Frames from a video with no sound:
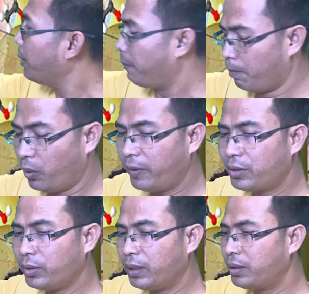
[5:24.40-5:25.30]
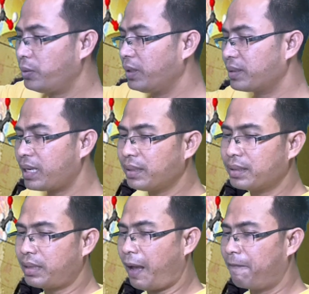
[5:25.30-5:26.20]
Moving to the second
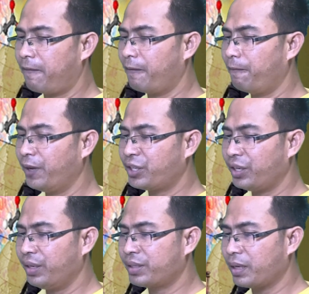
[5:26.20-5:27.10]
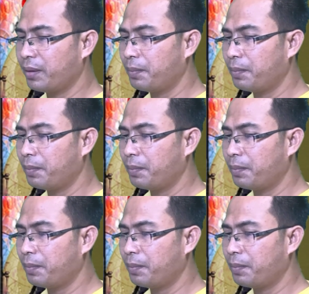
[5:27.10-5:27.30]
step, which is